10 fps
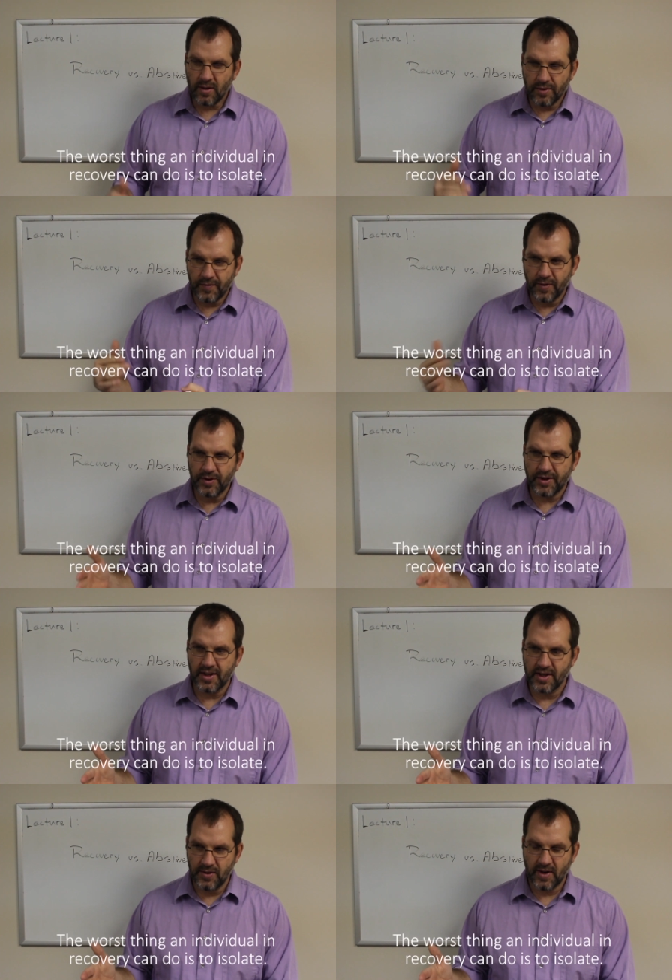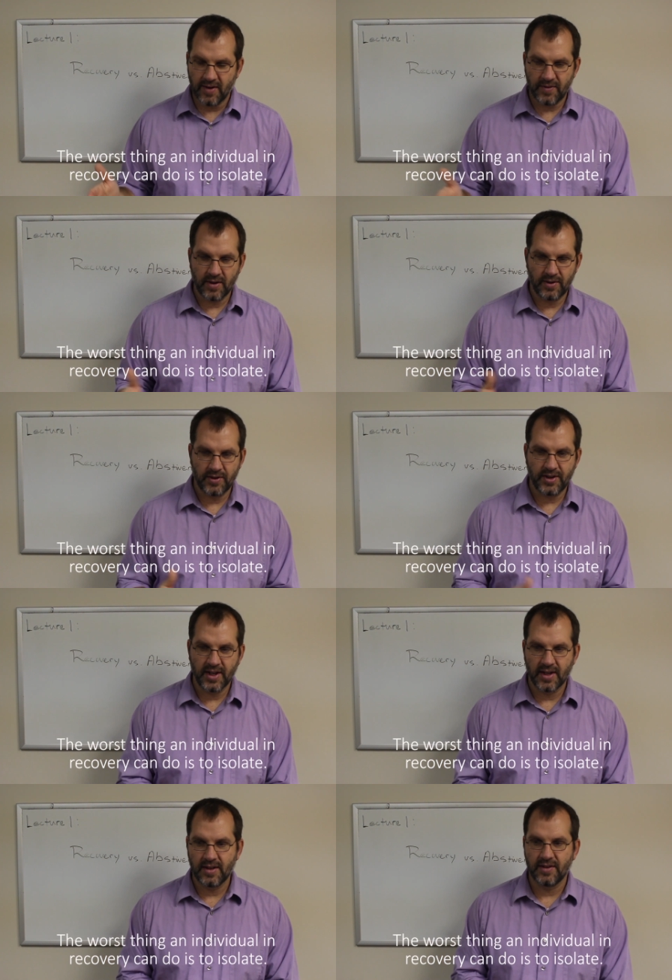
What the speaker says: the first thing you have to understand